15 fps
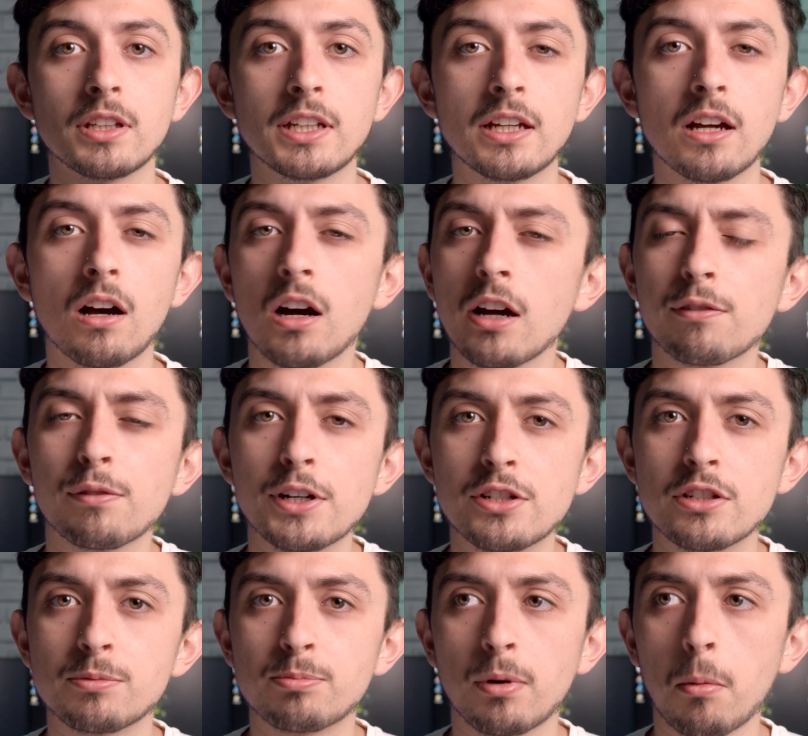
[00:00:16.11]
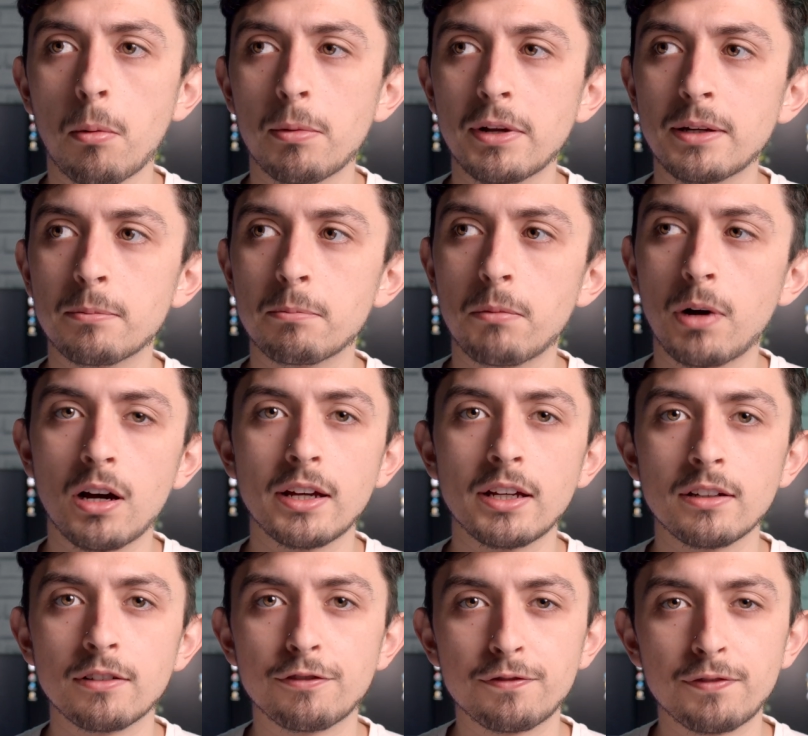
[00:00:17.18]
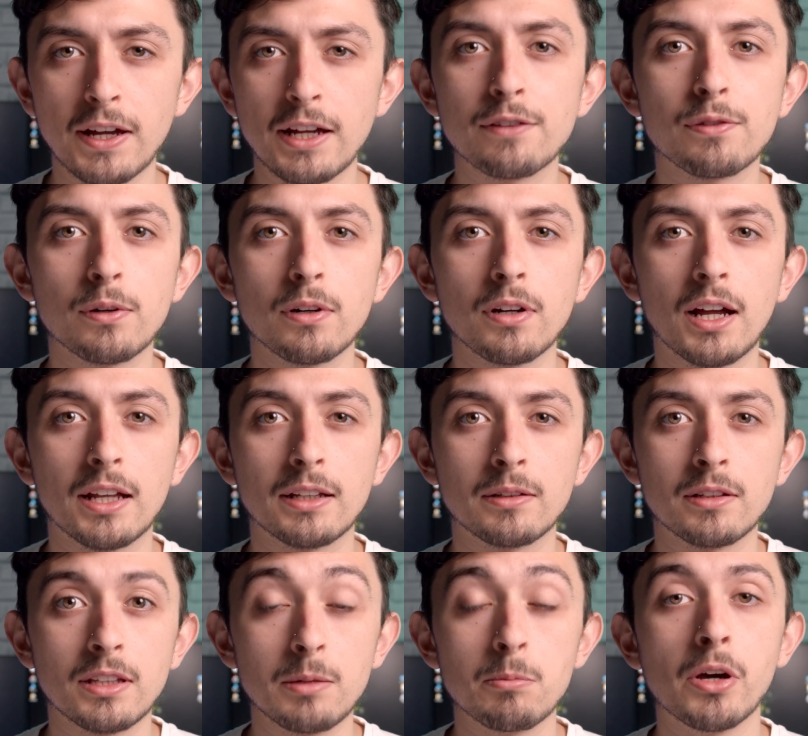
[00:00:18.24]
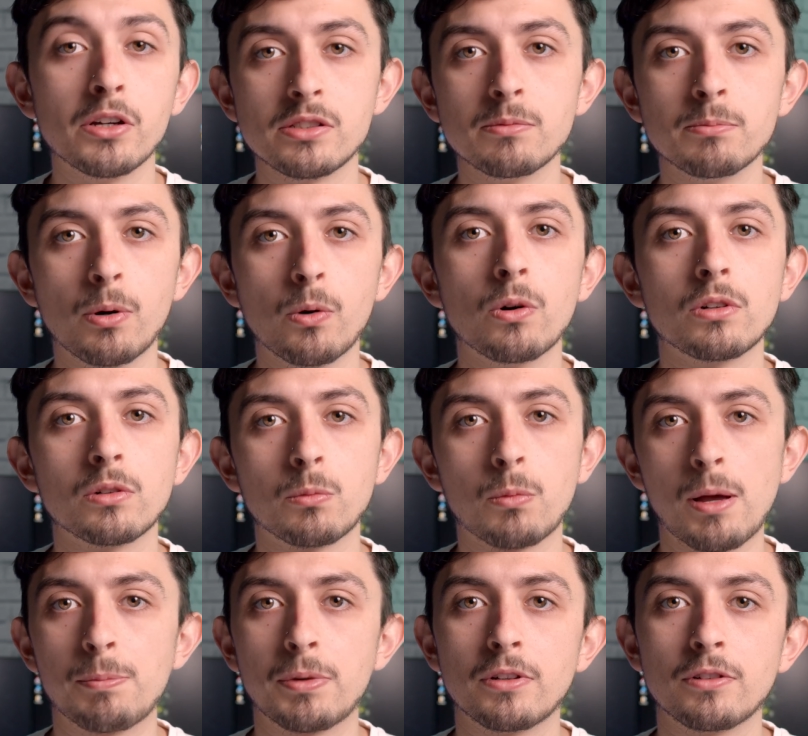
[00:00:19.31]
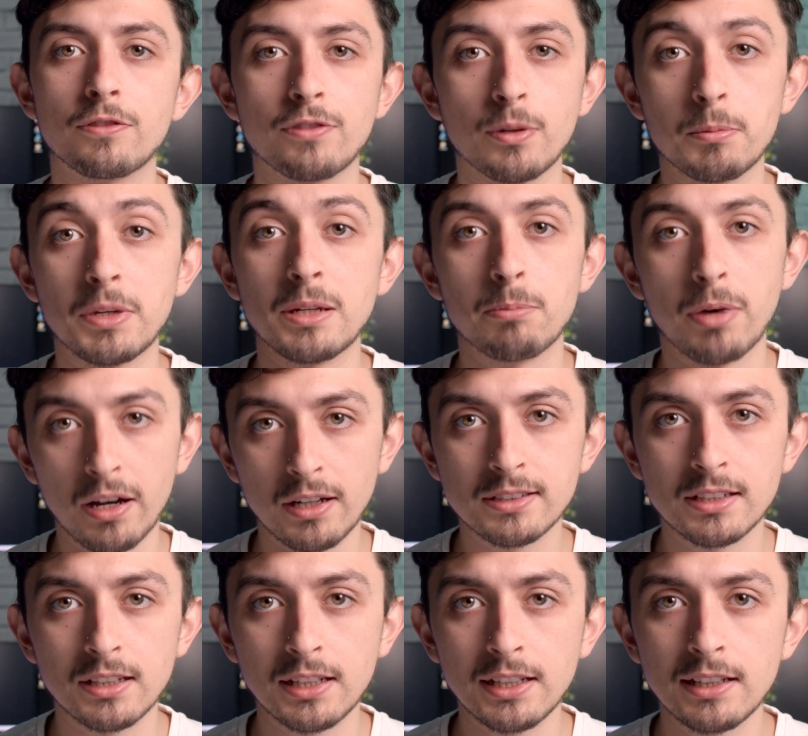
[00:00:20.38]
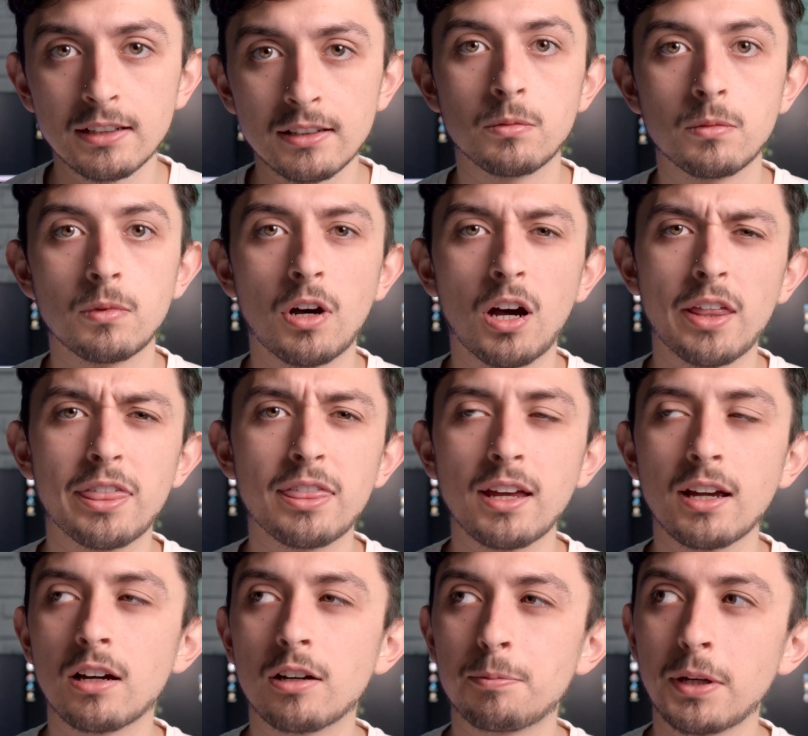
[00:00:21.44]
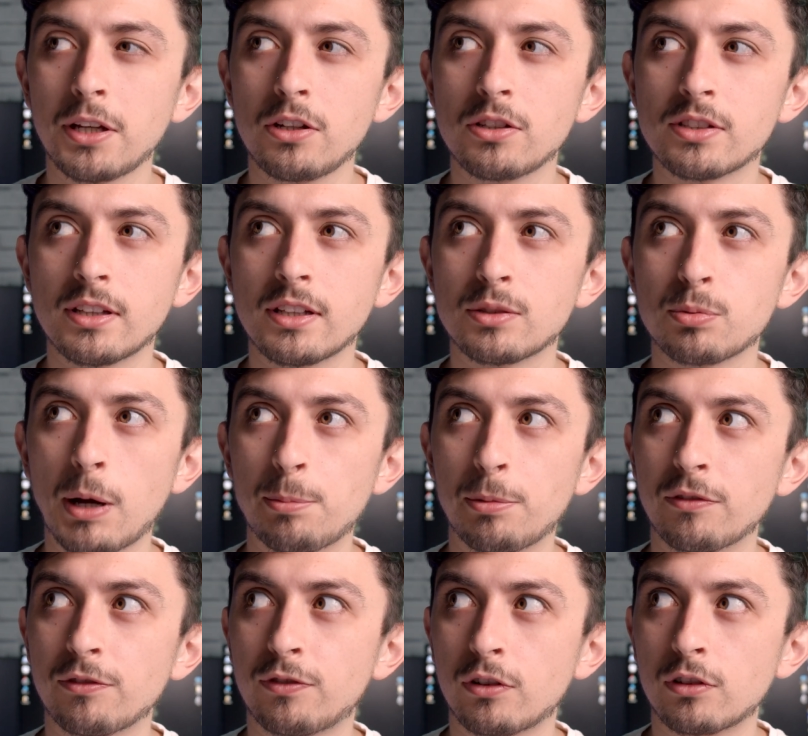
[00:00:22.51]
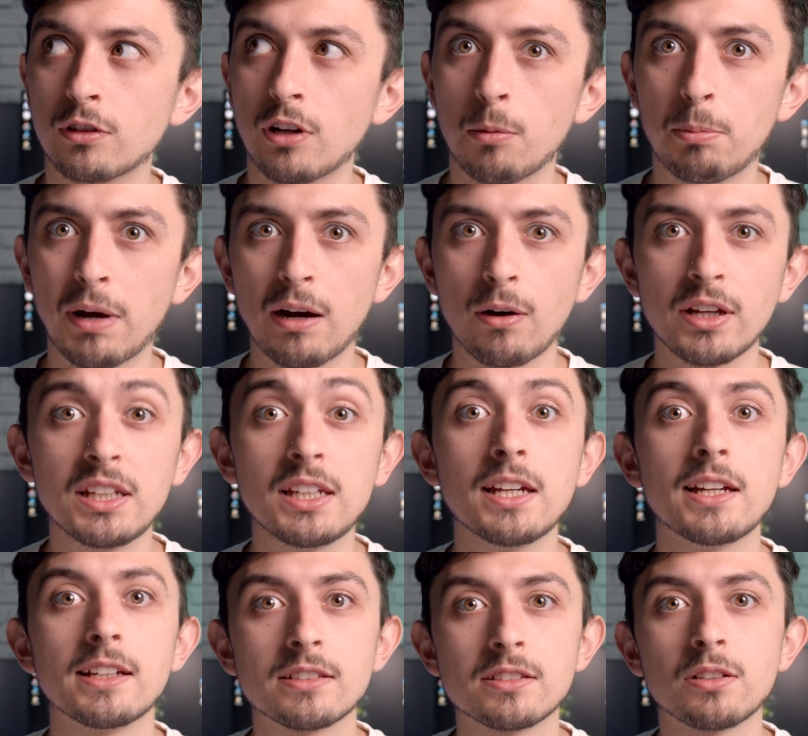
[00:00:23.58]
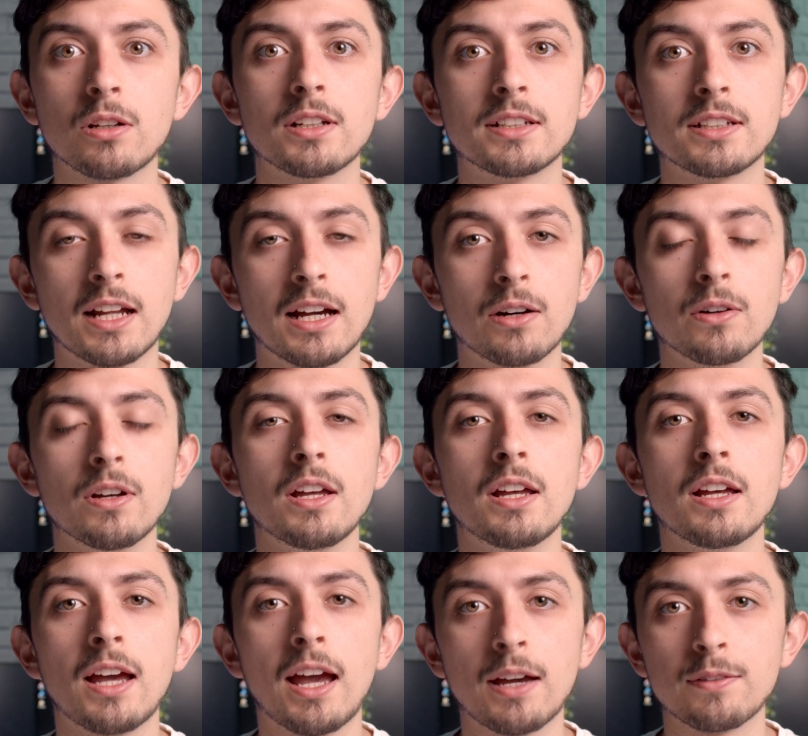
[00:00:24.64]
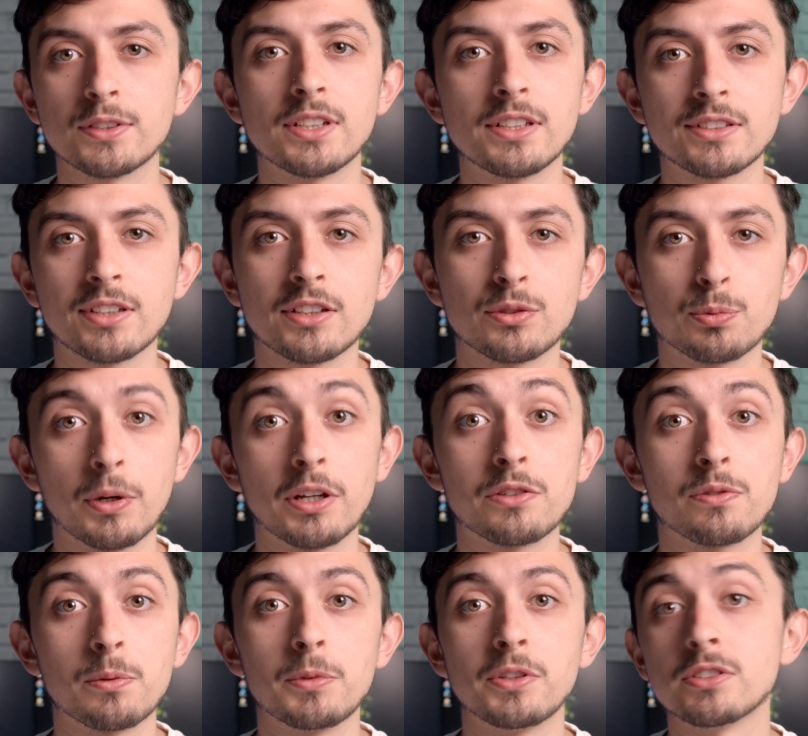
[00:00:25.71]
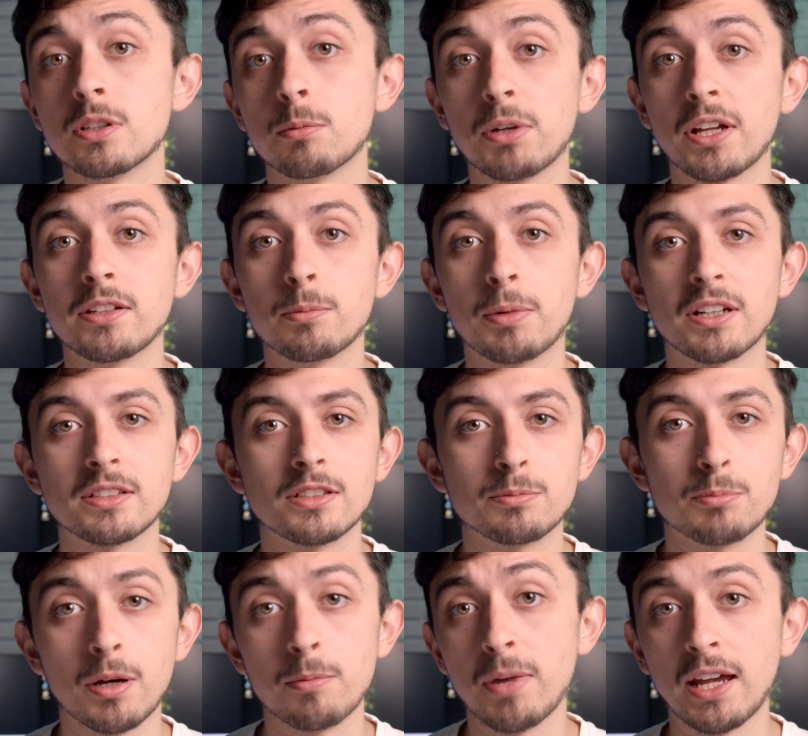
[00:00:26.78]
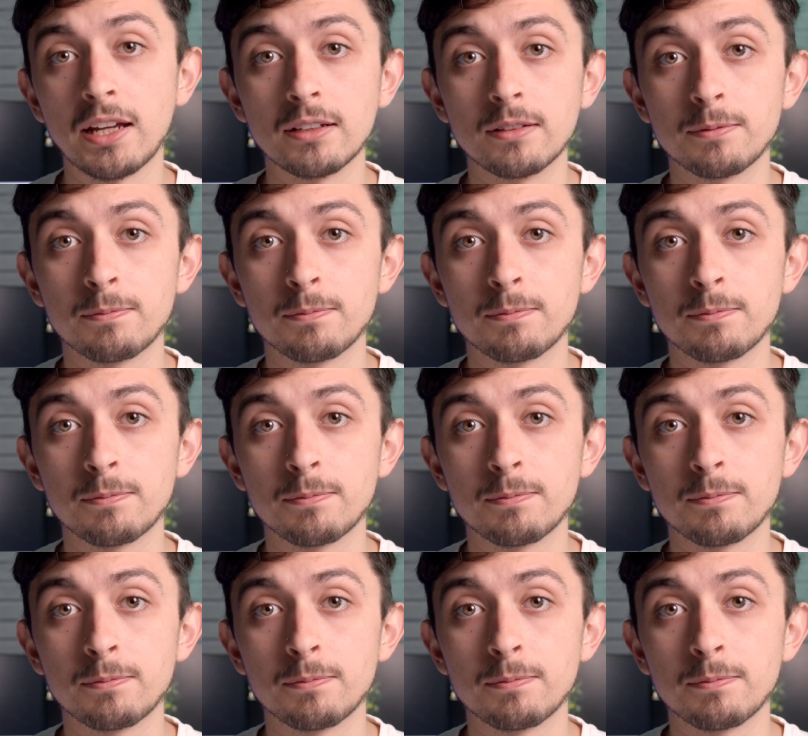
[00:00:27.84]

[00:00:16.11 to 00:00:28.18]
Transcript: The Eye of Reach is probably my favourite and the most important weapon for me personally. I think I've been using this weapon for about a year solid now, ever since I switched from using the blunderbuss as my main.